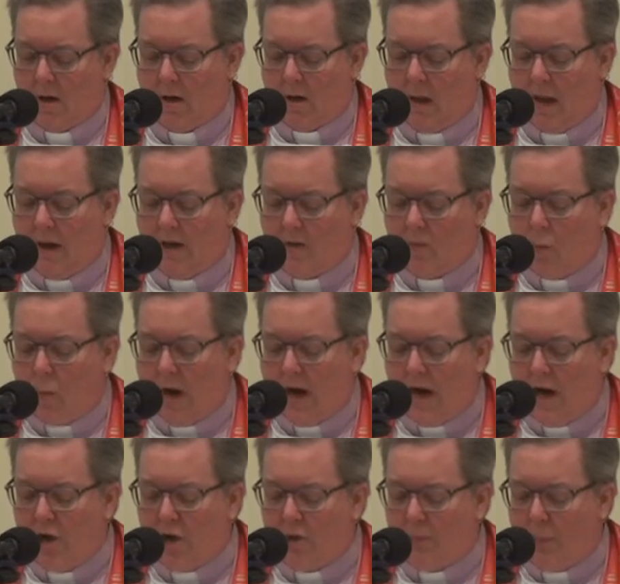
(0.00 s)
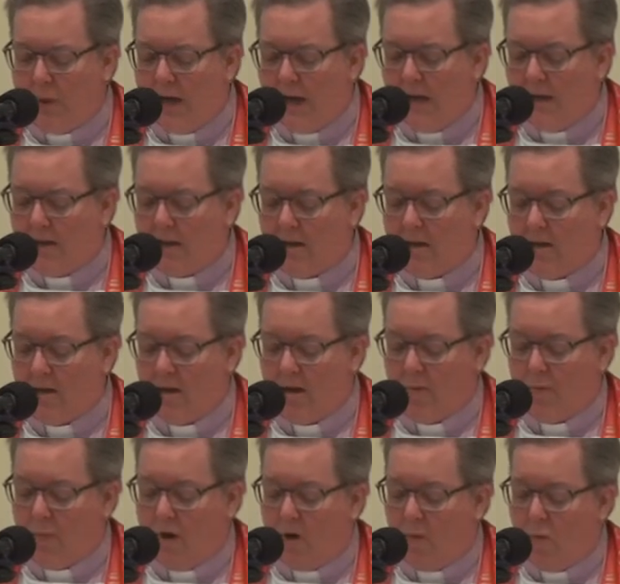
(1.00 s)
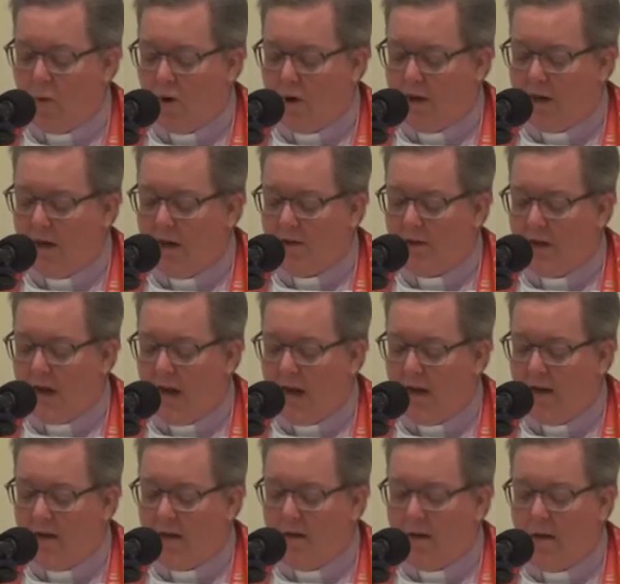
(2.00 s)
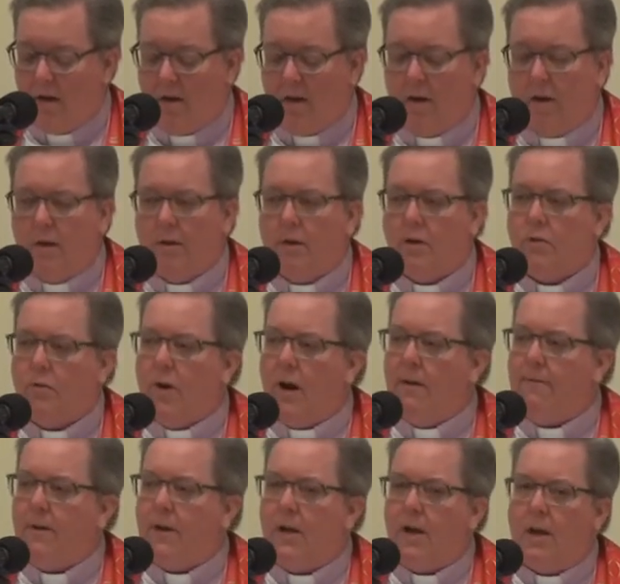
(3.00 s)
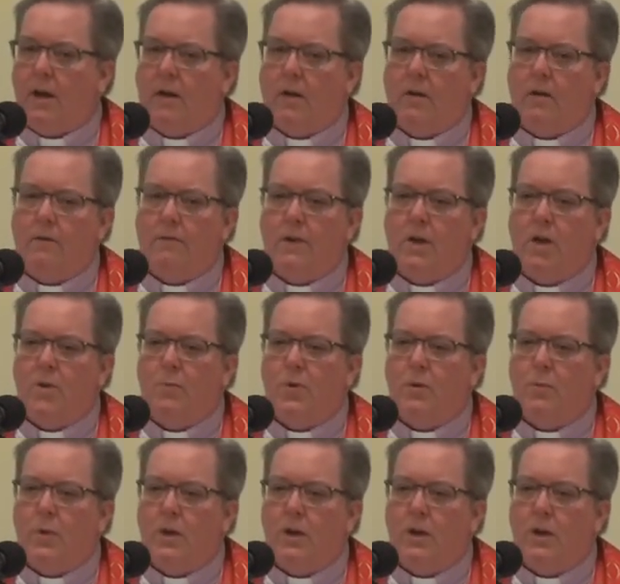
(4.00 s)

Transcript: Let us wage peace by working to end the trafficking of human